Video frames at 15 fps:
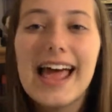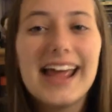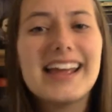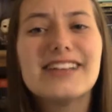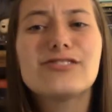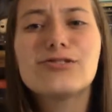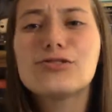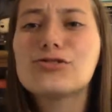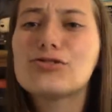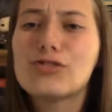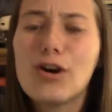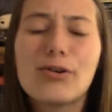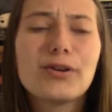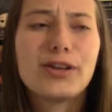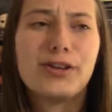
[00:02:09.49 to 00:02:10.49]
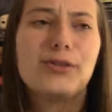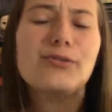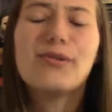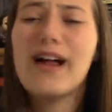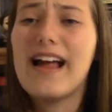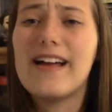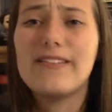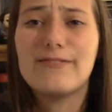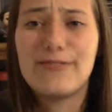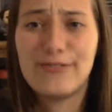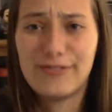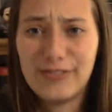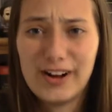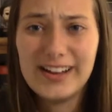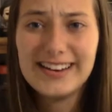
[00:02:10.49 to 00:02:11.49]
it's just so cute and
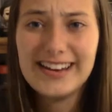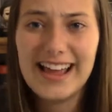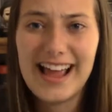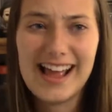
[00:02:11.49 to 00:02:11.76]
fun